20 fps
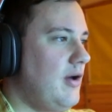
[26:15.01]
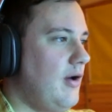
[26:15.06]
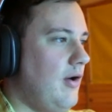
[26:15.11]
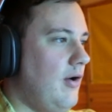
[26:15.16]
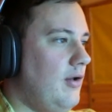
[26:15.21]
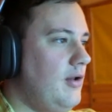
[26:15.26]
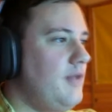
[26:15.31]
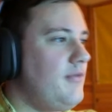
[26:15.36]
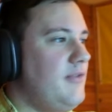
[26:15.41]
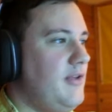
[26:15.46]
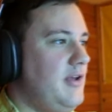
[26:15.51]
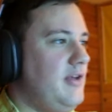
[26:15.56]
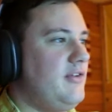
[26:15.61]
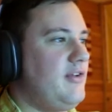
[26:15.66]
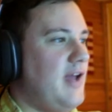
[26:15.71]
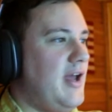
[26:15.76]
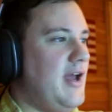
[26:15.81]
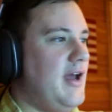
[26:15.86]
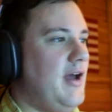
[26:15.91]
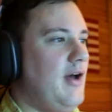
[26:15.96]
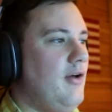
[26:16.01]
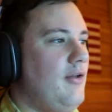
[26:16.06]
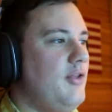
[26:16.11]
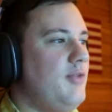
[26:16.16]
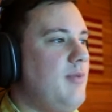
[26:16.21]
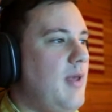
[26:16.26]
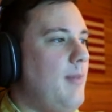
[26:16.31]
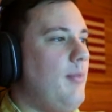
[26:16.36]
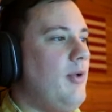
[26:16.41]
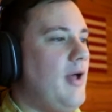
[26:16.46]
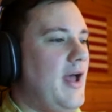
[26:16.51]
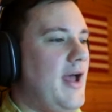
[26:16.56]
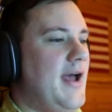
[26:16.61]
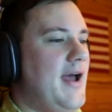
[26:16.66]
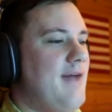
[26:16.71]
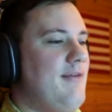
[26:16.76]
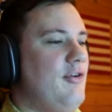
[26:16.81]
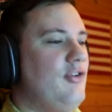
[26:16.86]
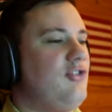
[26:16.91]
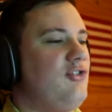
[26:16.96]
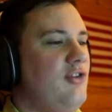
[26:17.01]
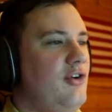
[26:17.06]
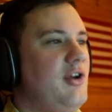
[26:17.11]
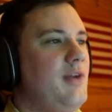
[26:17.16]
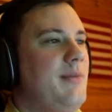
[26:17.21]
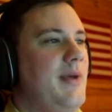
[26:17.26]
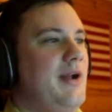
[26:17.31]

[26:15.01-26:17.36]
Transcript: all these people have a certain